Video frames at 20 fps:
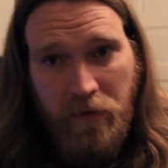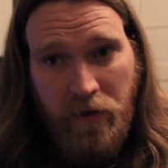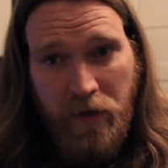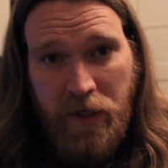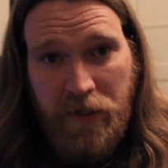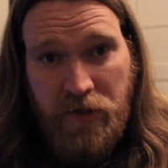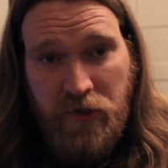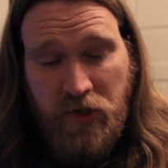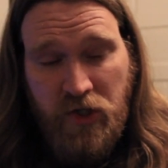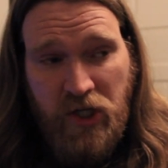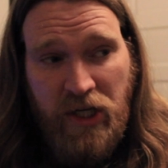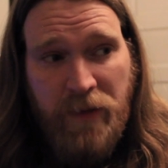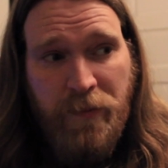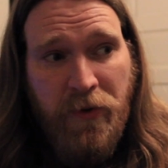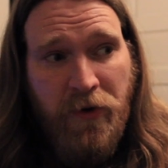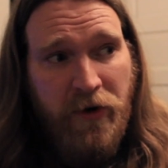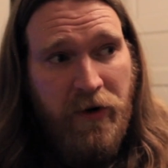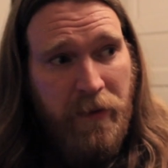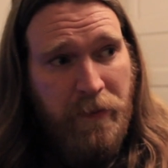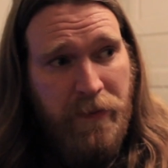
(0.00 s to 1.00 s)
It's
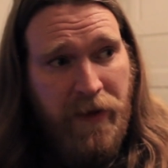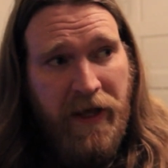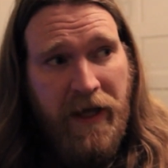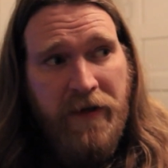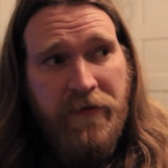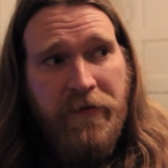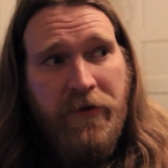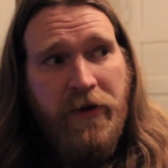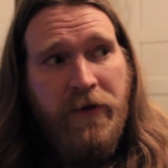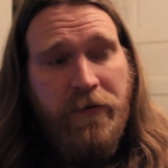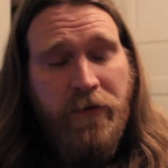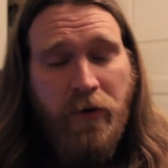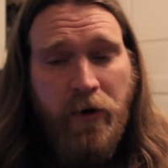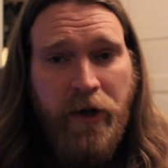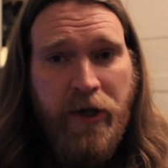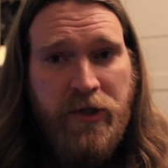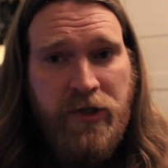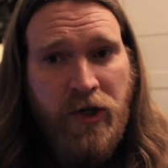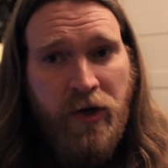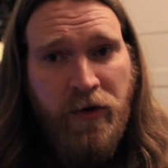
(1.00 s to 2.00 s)
cheaper to pay for their
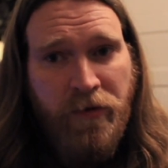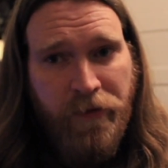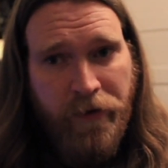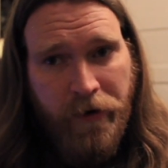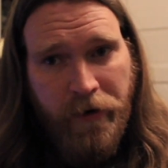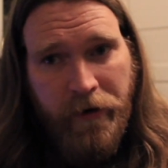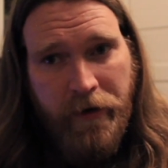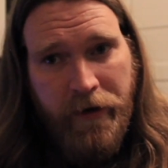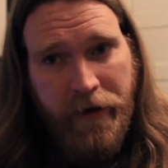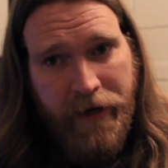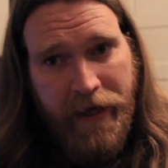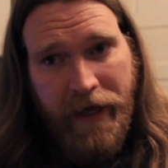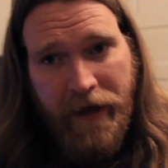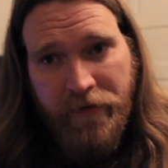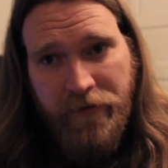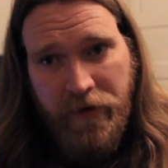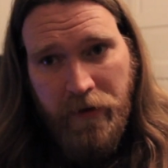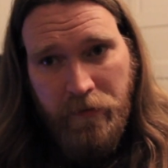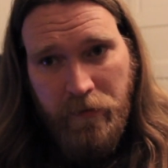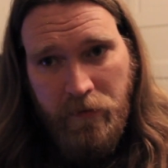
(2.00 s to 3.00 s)
voyage over and
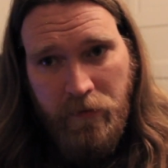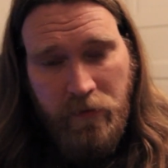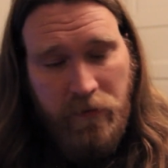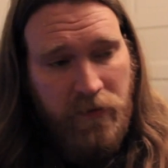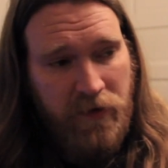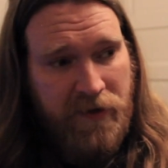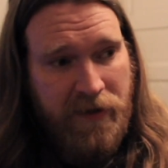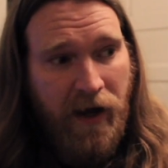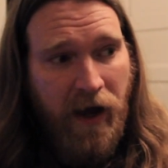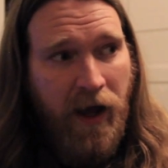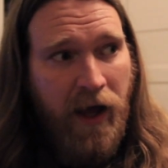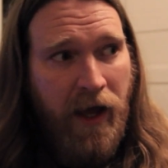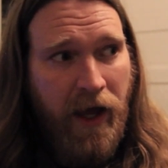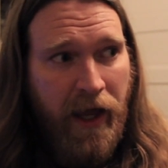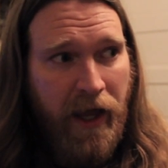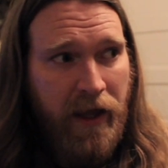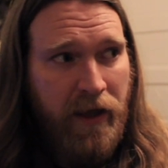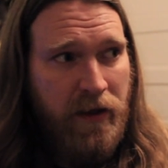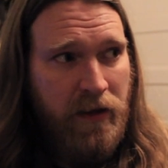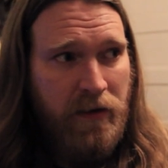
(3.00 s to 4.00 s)
have them
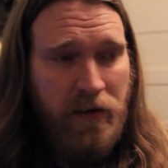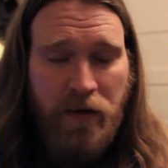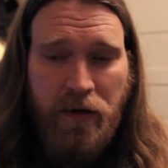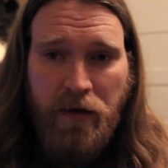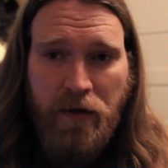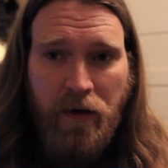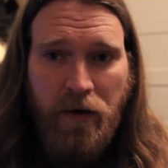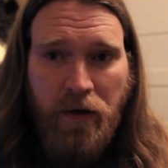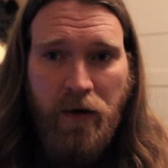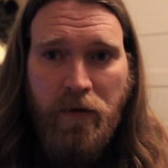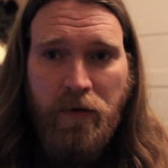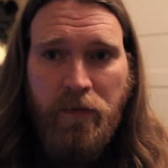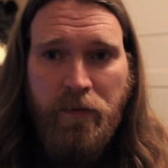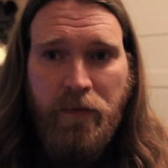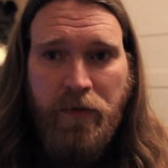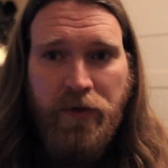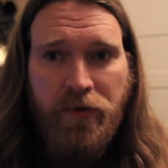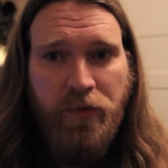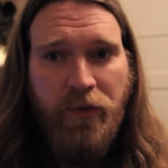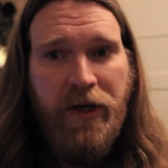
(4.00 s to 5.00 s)
die, you know,
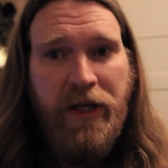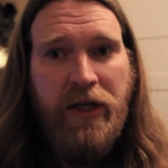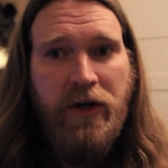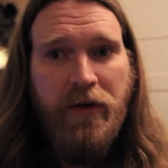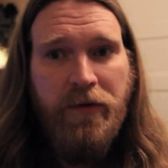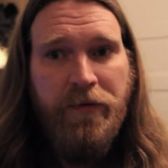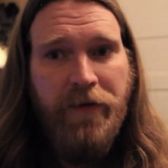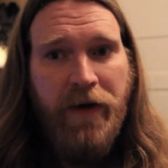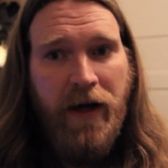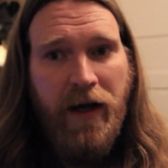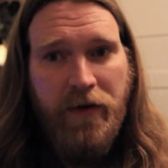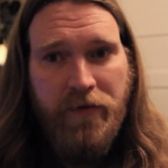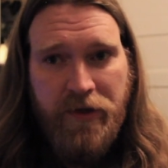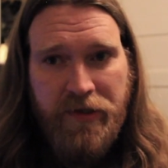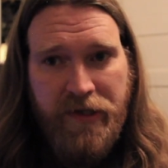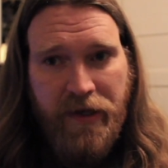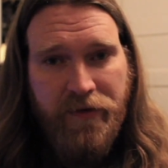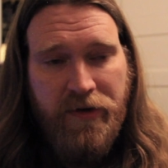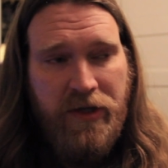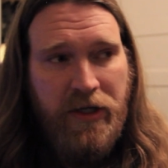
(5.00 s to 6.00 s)
3 or 5 or
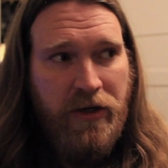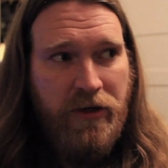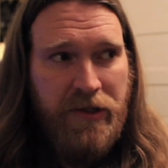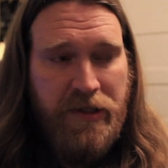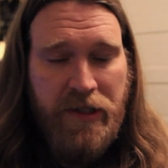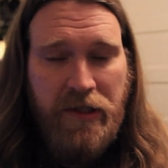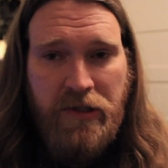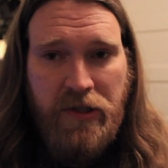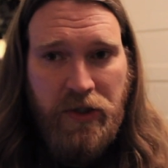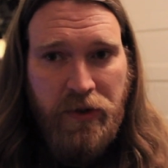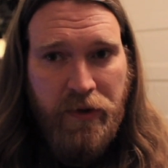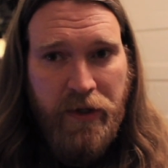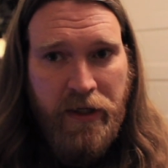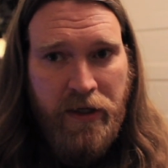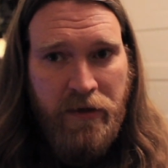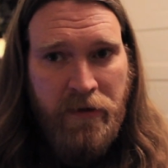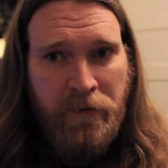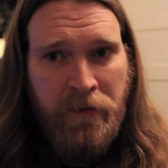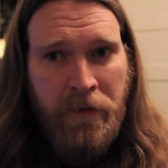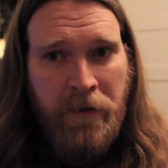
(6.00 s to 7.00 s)
7 years into
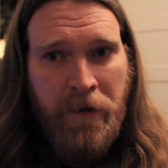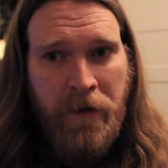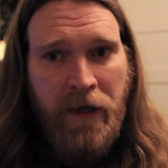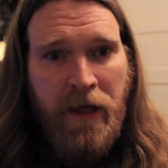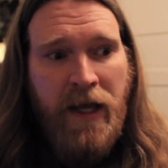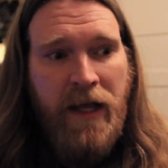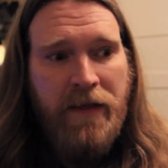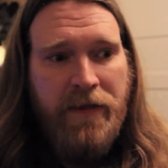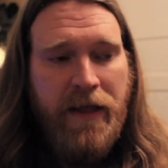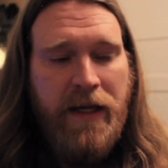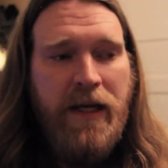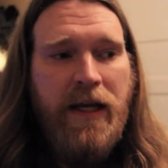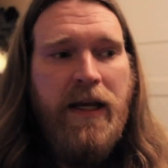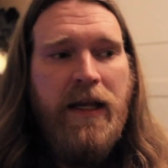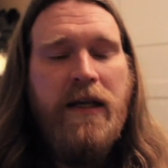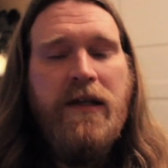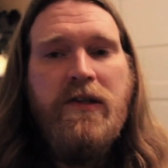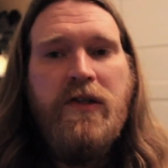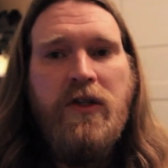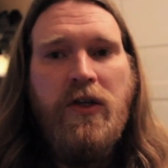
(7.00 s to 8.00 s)
it than it
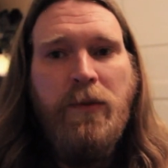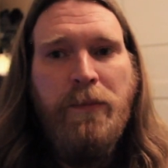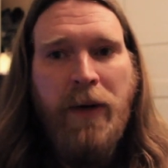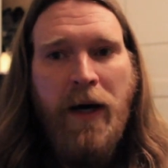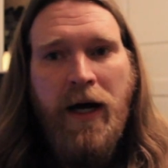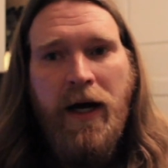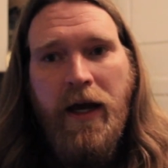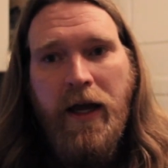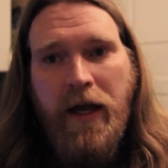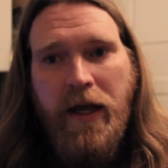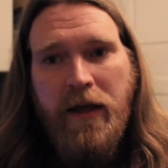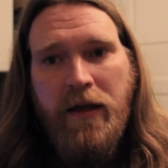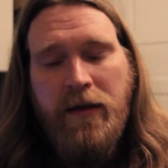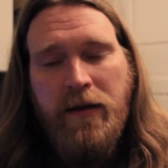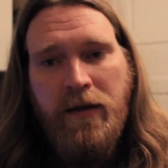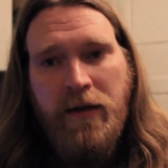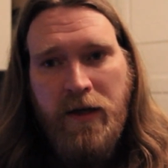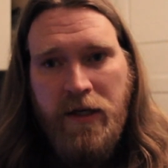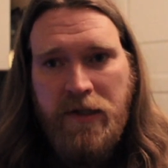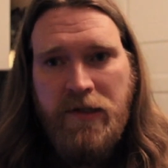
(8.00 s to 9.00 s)
is to buy
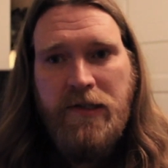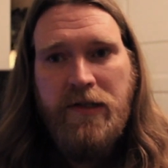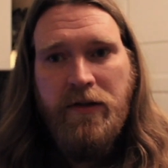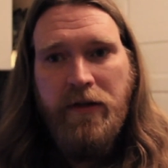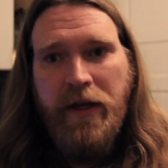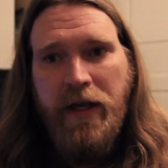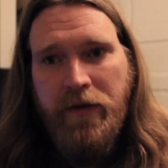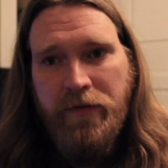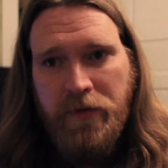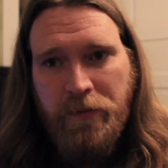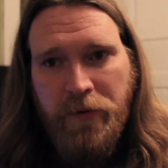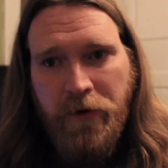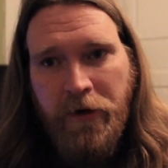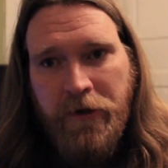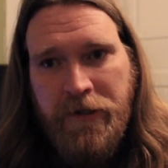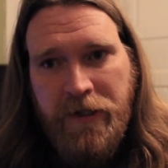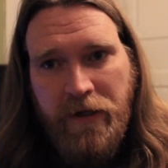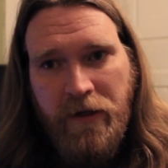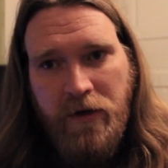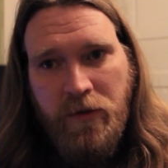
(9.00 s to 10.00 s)
an enslaved
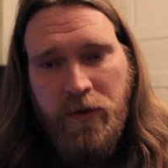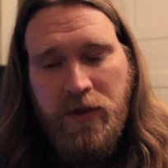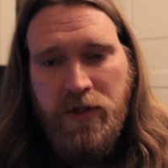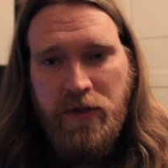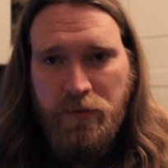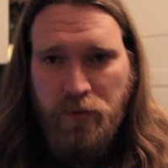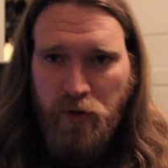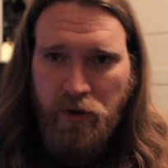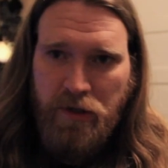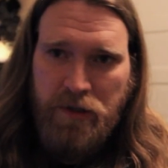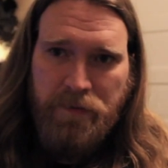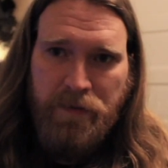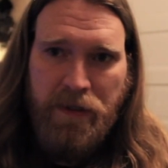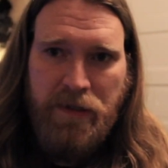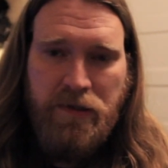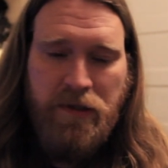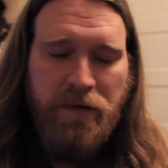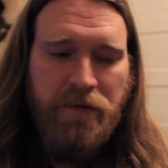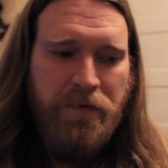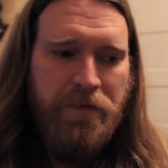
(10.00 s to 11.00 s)
person, which is more
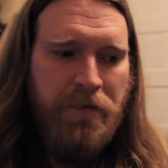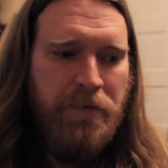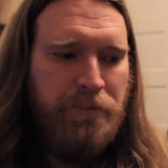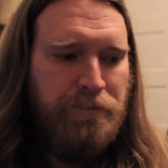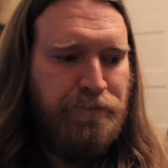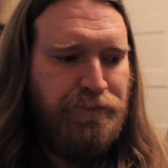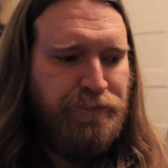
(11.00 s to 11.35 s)
expensive.